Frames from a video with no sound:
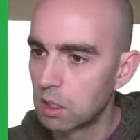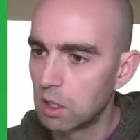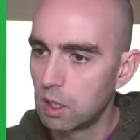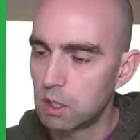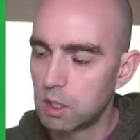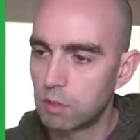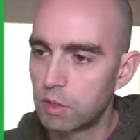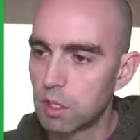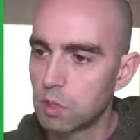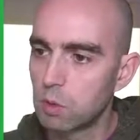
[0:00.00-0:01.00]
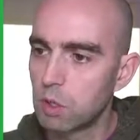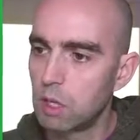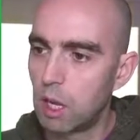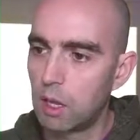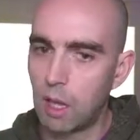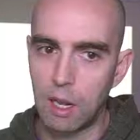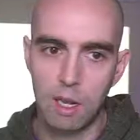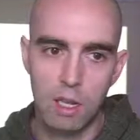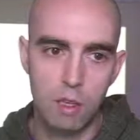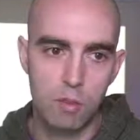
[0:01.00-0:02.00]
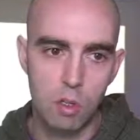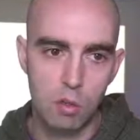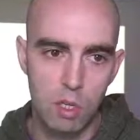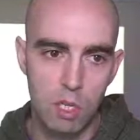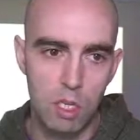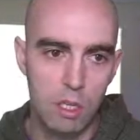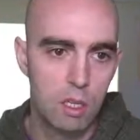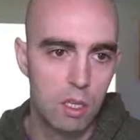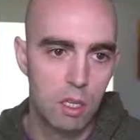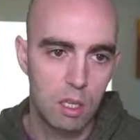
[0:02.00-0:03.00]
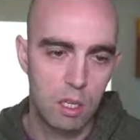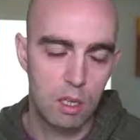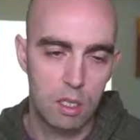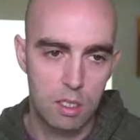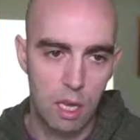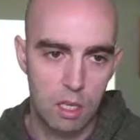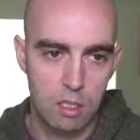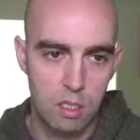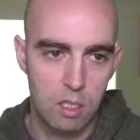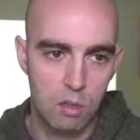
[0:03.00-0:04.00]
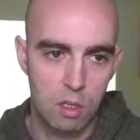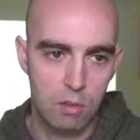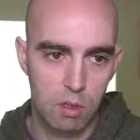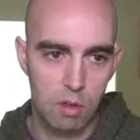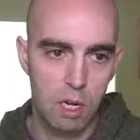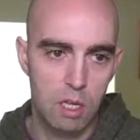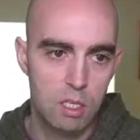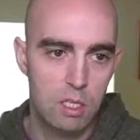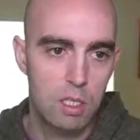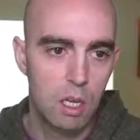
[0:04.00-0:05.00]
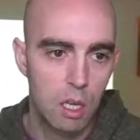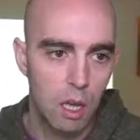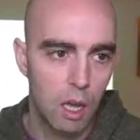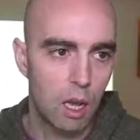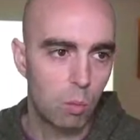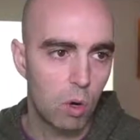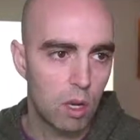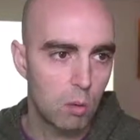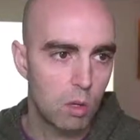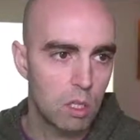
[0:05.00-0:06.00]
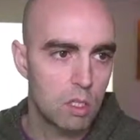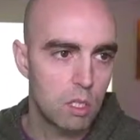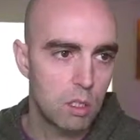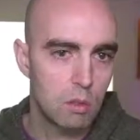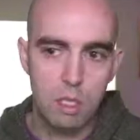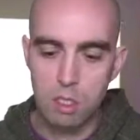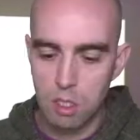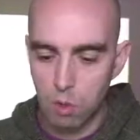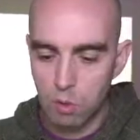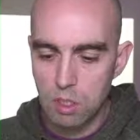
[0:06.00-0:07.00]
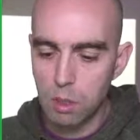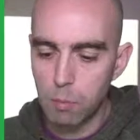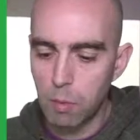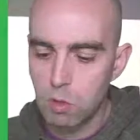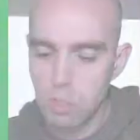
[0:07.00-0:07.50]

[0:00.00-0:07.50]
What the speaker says: into the first one, and then leave the green in the second, the green of the grass. And what I want to do is go into the motion